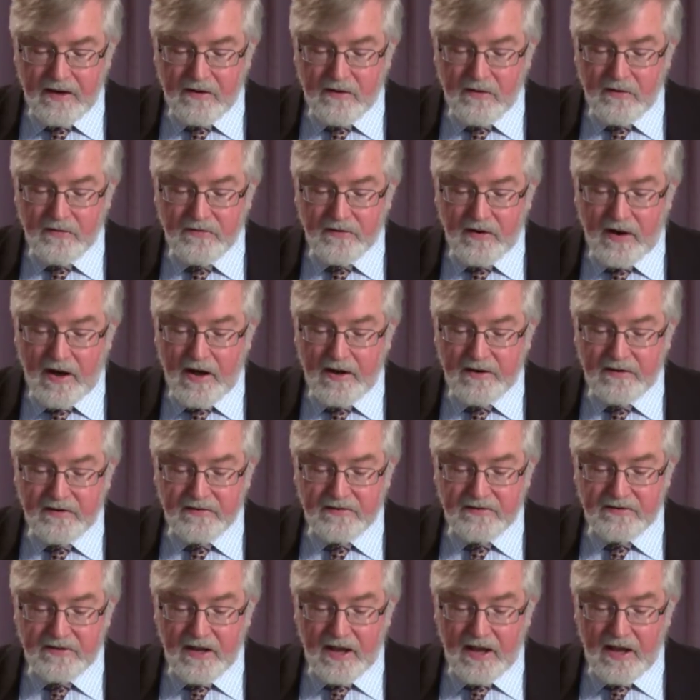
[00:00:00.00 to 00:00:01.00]
he goes on
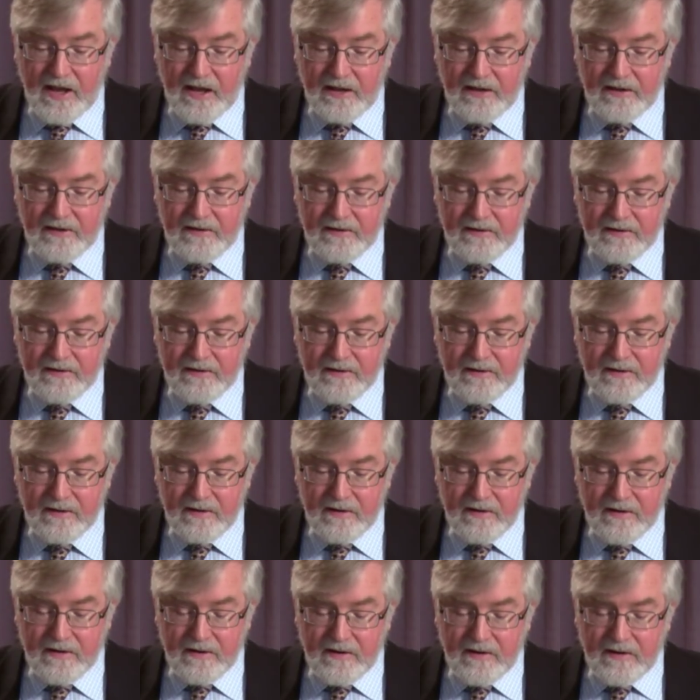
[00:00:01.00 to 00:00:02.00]
to say
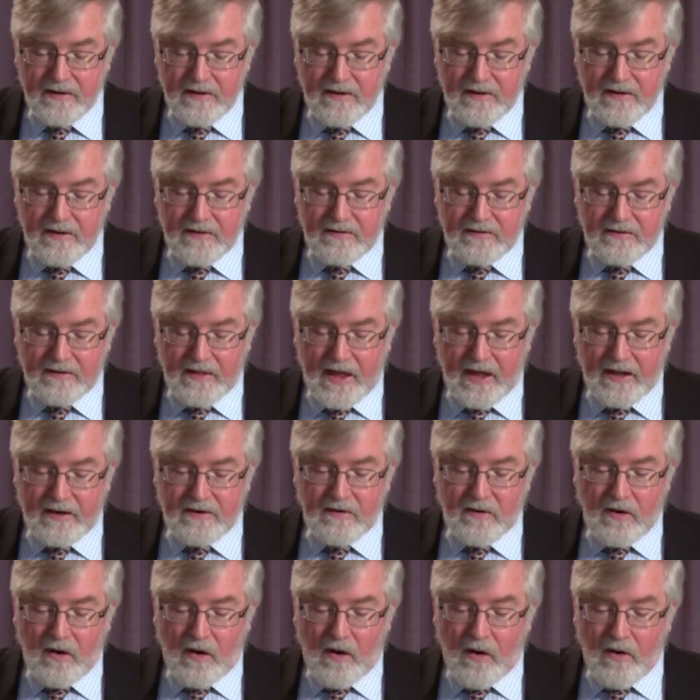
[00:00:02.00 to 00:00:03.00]

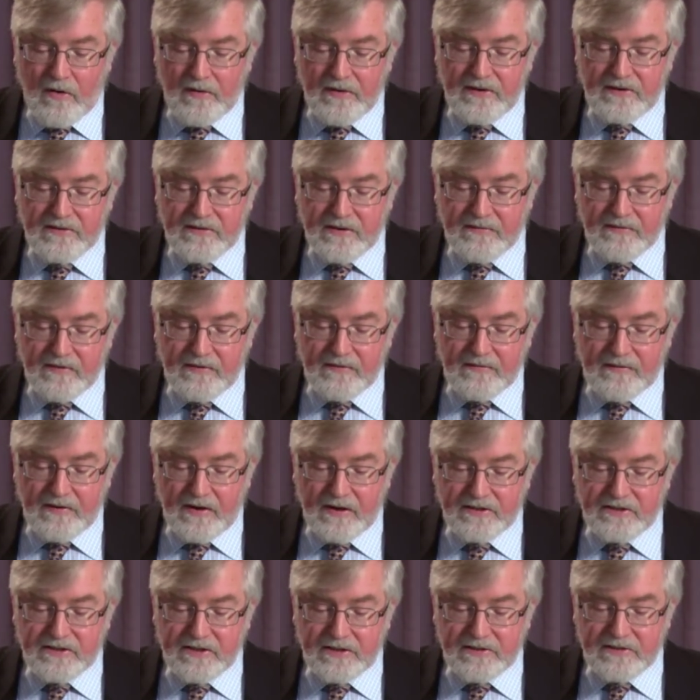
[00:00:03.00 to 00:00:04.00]
that all these different
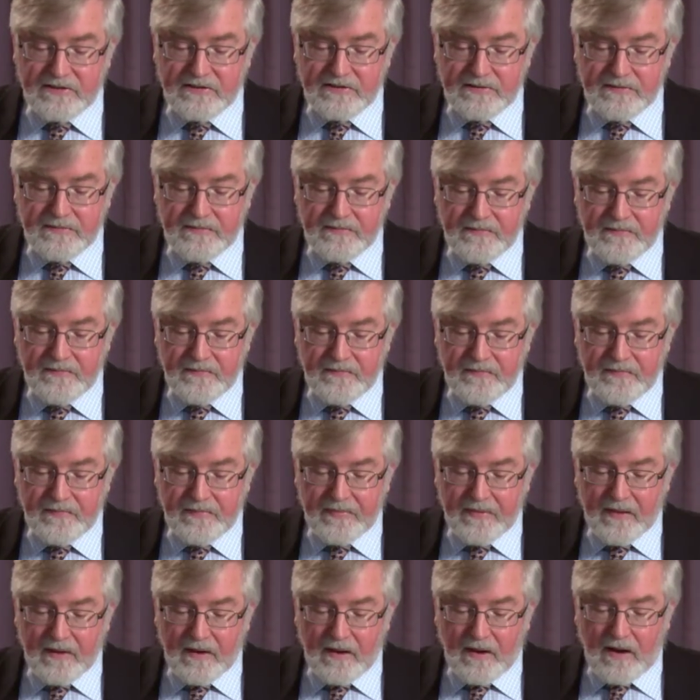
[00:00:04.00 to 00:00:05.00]
functions
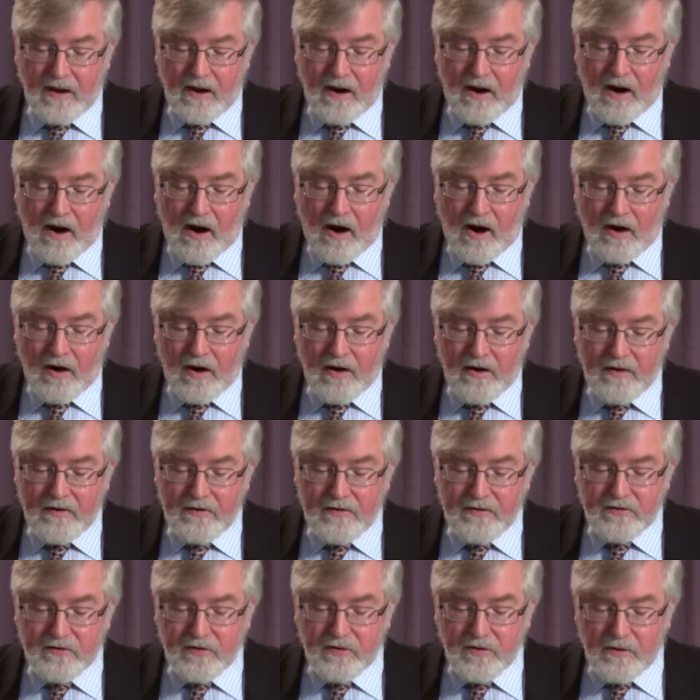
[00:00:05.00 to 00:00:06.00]
are
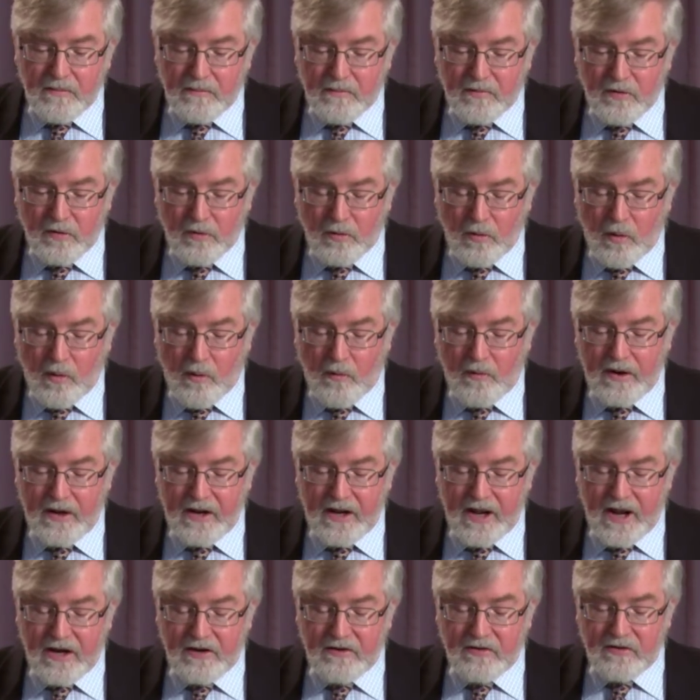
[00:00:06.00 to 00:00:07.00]
to the
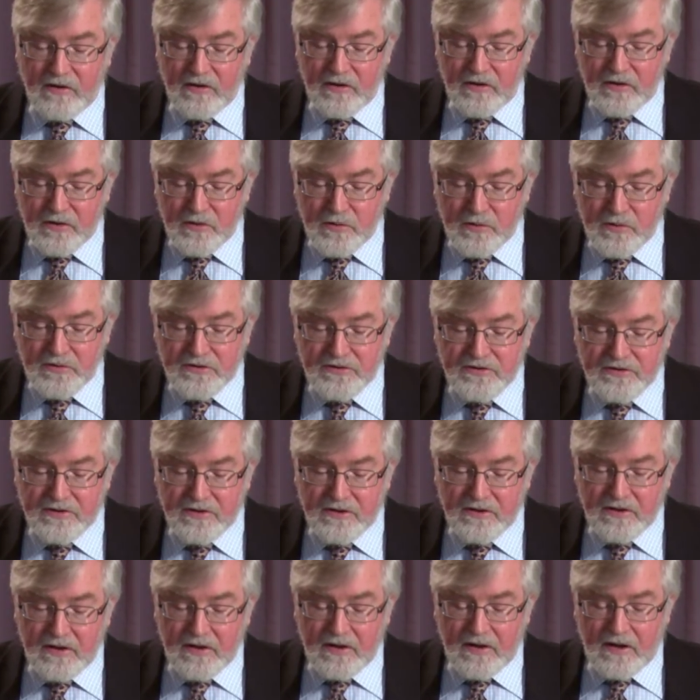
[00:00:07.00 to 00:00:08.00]
glory and to the
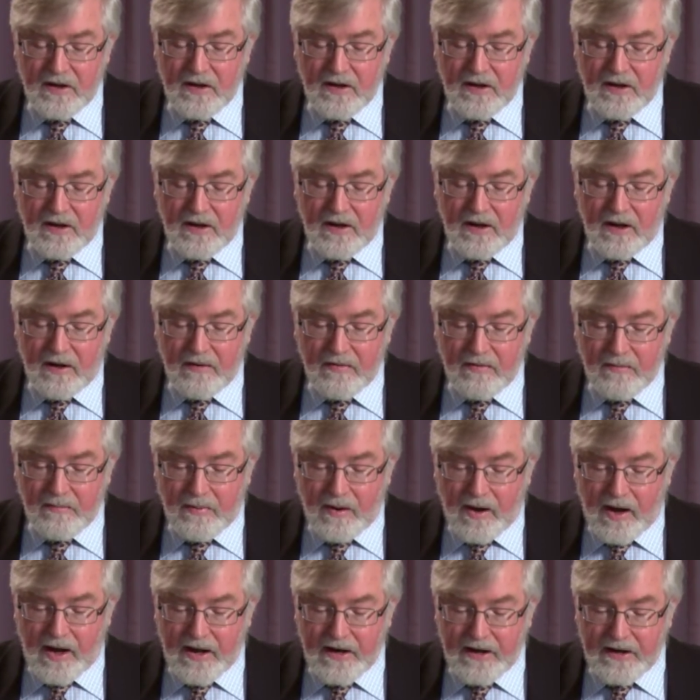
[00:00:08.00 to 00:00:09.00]
use of the
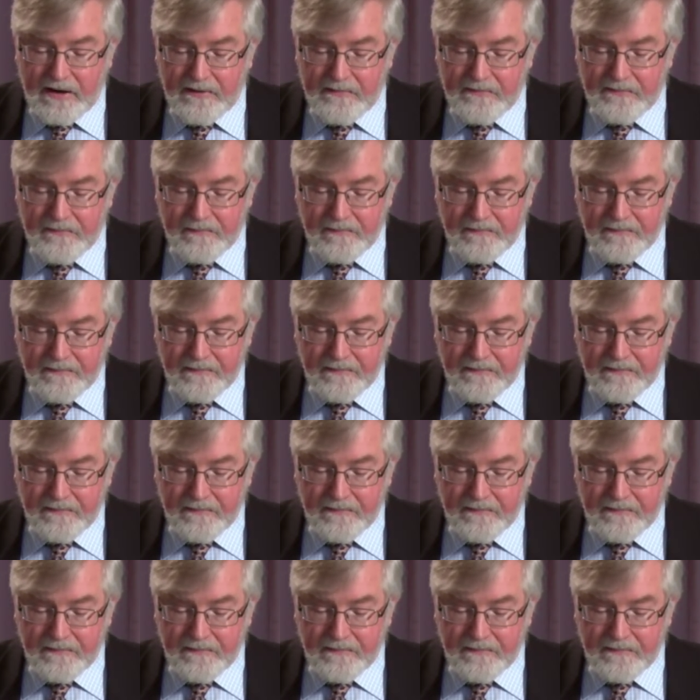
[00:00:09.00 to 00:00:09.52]
body.